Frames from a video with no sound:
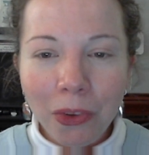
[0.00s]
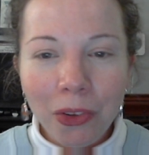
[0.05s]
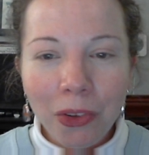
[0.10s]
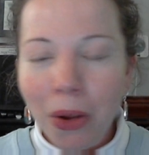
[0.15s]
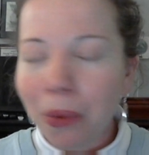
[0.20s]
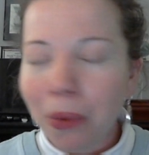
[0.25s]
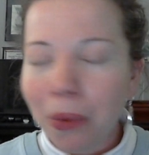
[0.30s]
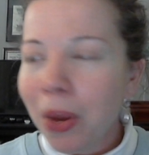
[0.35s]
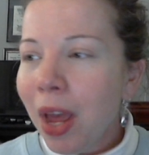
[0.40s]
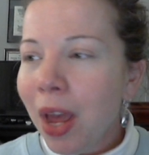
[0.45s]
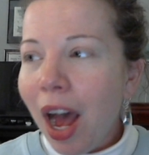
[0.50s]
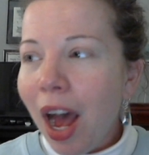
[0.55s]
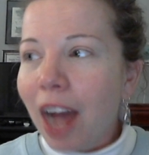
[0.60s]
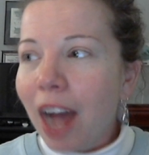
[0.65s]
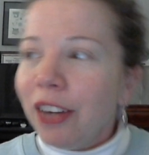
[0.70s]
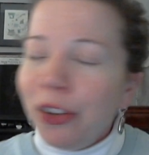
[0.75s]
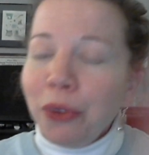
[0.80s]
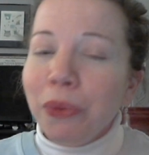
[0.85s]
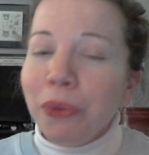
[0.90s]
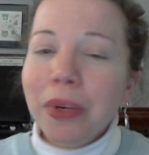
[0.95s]
So
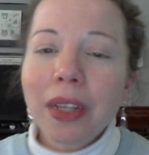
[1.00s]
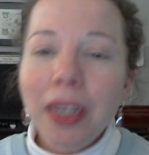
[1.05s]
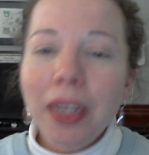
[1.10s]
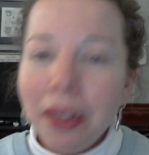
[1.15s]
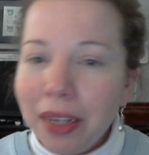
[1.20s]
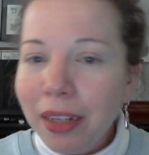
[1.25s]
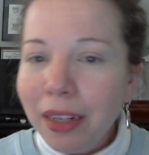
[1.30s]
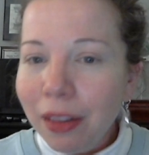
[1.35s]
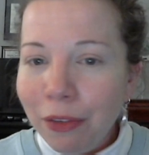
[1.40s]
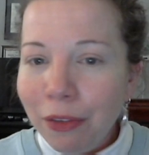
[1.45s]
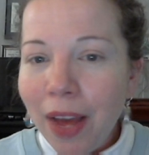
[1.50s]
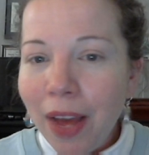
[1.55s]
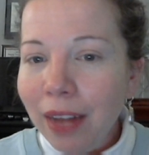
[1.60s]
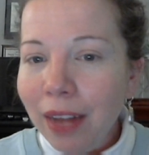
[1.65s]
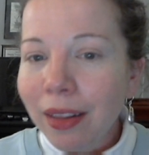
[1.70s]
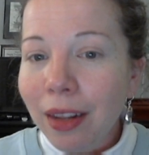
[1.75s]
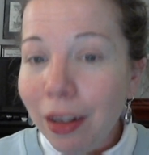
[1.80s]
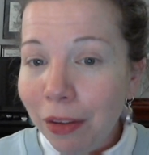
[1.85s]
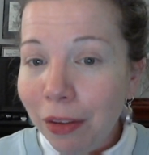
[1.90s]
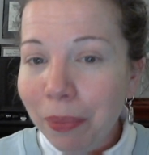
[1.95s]
I do really like the
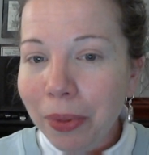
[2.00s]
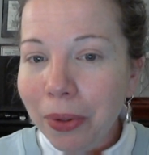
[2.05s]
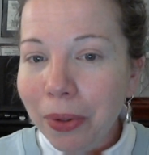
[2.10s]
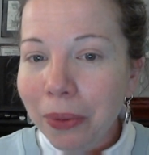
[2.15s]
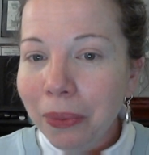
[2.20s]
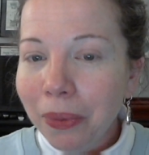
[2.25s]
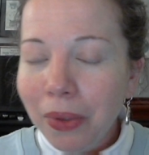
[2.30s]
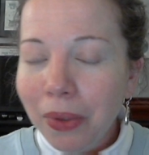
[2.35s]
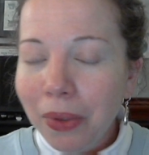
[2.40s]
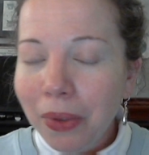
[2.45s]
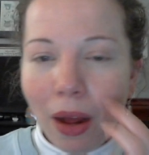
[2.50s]
fact that it's blue.